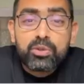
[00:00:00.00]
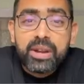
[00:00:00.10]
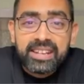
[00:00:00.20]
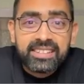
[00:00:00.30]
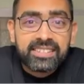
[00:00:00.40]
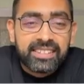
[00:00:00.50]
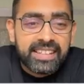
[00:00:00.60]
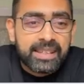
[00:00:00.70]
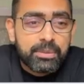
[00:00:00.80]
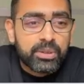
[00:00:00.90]
to enter
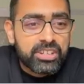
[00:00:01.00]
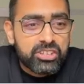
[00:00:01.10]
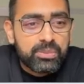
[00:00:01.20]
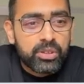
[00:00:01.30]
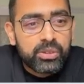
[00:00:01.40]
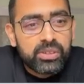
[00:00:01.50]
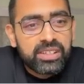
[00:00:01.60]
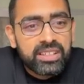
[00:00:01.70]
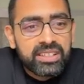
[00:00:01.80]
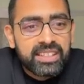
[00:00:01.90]
in the progression module.
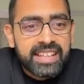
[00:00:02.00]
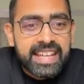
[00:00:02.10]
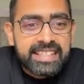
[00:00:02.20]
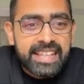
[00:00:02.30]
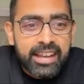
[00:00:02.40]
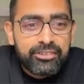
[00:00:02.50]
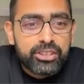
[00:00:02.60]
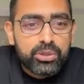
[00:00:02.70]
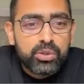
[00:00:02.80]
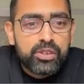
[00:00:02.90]
He has left
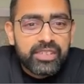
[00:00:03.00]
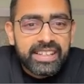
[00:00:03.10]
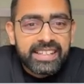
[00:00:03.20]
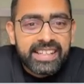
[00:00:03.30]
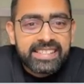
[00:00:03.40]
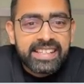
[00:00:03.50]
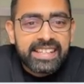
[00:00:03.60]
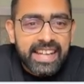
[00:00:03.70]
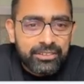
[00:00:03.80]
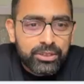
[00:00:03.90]
school with
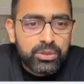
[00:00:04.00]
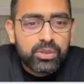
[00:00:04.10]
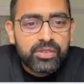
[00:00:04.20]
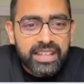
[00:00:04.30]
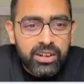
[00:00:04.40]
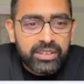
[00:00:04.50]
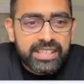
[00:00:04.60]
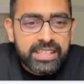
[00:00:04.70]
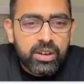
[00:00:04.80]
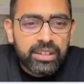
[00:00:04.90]
TC, left school without
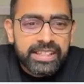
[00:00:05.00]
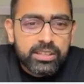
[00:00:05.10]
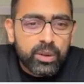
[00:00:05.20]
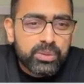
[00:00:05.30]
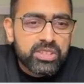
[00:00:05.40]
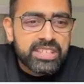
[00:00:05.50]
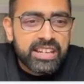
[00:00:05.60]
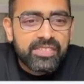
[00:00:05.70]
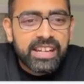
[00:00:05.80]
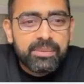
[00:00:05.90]
TC. All these options are
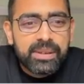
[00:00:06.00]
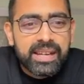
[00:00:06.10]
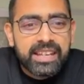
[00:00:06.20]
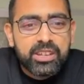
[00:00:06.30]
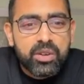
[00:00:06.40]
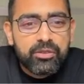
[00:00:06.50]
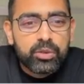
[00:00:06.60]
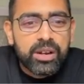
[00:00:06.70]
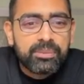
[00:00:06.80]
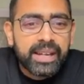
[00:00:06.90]
available, and you have to
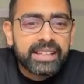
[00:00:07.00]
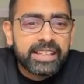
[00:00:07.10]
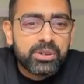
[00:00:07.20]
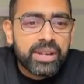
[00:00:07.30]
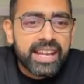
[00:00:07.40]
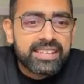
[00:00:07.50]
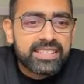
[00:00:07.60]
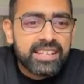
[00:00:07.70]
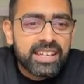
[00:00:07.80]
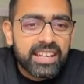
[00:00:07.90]
update the
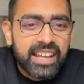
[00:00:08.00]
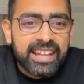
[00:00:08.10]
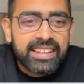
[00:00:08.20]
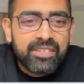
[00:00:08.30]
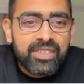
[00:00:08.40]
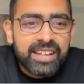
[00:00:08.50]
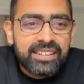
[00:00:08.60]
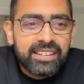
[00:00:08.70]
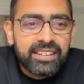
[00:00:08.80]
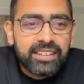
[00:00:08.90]
UDISE. And then when
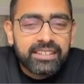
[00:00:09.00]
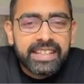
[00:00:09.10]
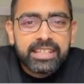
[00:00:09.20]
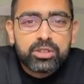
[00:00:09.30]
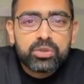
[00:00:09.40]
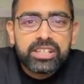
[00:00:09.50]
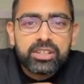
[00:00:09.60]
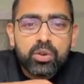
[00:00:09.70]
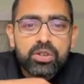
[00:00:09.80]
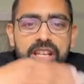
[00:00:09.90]
the
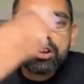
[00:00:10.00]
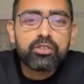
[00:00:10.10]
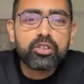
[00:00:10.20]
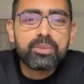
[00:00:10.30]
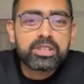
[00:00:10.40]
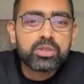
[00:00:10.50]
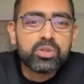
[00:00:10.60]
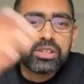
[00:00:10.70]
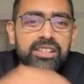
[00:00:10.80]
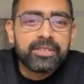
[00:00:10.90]
student goes out from a
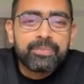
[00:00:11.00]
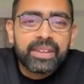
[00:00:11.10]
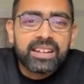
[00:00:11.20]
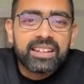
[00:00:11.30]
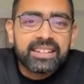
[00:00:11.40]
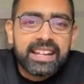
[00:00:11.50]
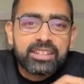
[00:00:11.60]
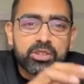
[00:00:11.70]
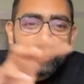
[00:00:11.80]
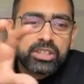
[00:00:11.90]
school,
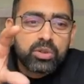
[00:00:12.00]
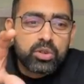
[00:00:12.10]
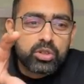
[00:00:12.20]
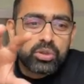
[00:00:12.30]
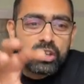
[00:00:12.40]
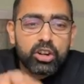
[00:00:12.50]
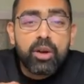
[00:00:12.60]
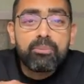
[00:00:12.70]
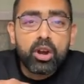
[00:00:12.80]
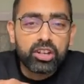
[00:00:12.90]
that student goes to a
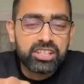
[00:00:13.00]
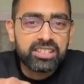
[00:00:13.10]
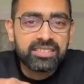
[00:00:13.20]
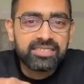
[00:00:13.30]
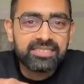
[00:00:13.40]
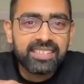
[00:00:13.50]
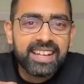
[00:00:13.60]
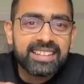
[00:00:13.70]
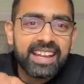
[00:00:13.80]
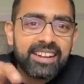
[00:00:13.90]
drop box,
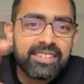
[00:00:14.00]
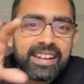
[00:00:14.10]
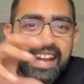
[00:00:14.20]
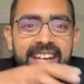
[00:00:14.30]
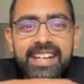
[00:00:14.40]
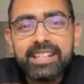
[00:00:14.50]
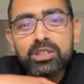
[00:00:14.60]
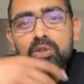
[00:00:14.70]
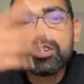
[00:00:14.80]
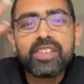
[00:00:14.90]
and then any
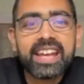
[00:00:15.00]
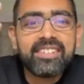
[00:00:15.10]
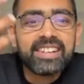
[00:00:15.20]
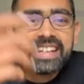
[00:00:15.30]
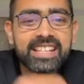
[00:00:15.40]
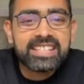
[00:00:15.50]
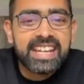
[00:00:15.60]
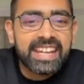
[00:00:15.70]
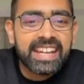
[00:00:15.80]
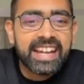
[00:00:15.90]
school wherever he is
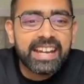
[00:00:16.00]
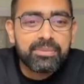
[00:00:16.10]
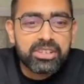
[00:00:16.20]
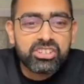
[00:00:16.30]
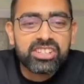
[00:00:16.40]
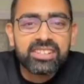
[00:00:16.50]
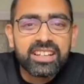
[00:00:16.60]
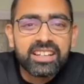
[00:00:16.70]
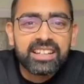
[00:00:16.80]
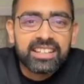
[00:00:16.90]
taking an admission,
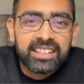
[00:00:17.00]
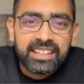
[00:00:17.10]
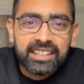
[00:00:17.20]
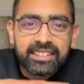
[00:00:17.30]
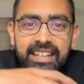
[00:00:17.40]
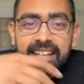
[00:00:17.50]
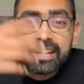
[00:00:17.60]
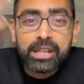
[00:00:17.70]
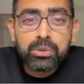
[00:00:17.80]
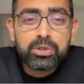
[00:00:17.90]
that
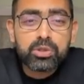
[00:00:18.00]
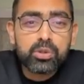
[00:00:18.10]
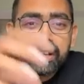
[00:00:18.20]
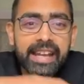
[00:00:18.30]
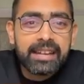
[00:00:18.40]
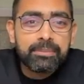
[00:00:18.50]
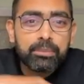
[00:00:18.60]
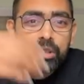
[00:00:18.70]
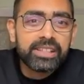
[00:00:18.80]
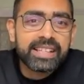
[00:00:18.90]
new school can
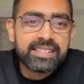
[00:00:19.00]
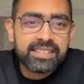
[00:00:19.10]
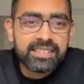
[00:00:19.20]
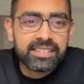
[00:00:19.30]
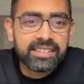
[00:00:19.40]
pull this